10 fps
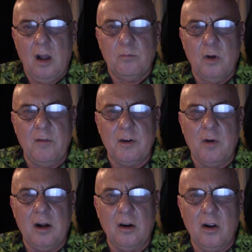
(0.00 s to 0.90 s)
Moving
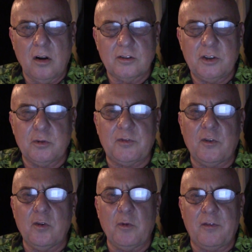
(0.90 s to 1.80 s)
right along, she was
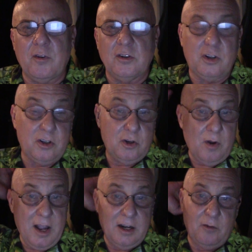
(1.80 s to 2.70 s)
referring to the UN.